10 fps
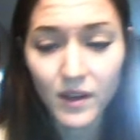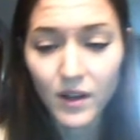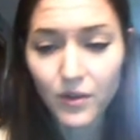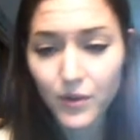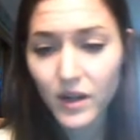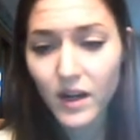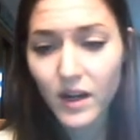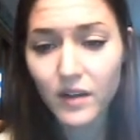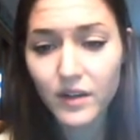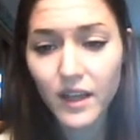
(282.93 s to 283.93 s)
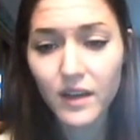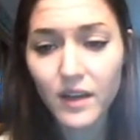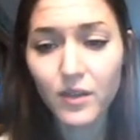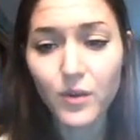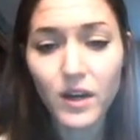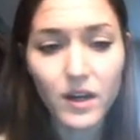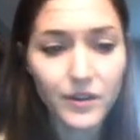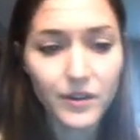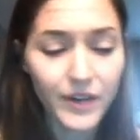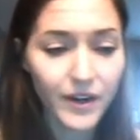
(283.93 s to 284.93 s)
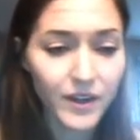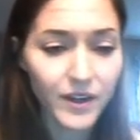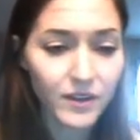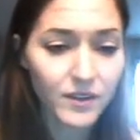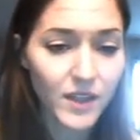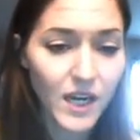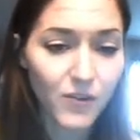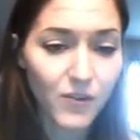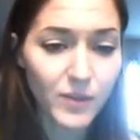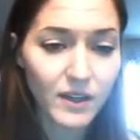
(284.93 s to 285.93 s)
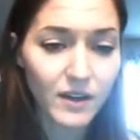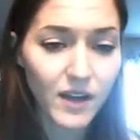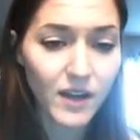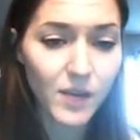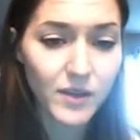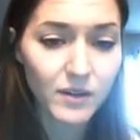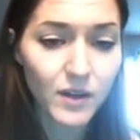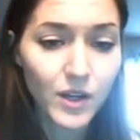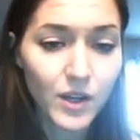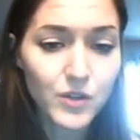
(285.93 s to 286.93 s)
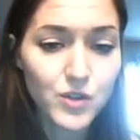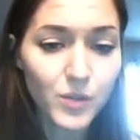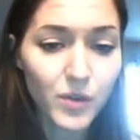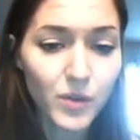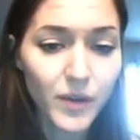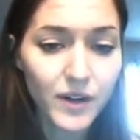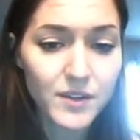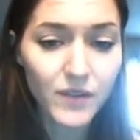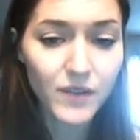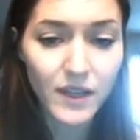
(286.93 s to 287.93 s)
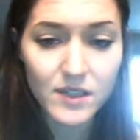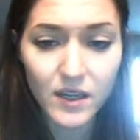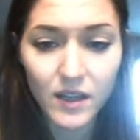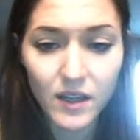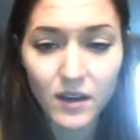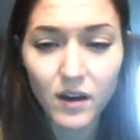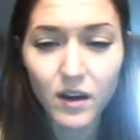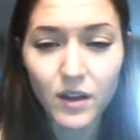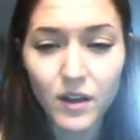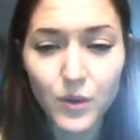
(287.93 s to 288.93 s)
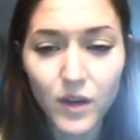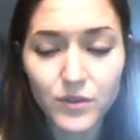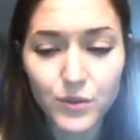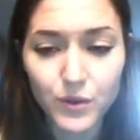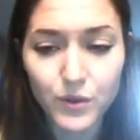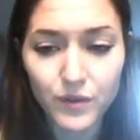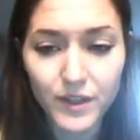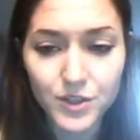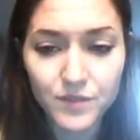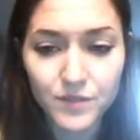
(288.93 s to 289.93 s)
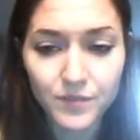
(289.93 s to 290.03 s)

The wrong colored kid in the wrong colored area, the government could come in, strip your parents of custody, haul you off to an orphanage.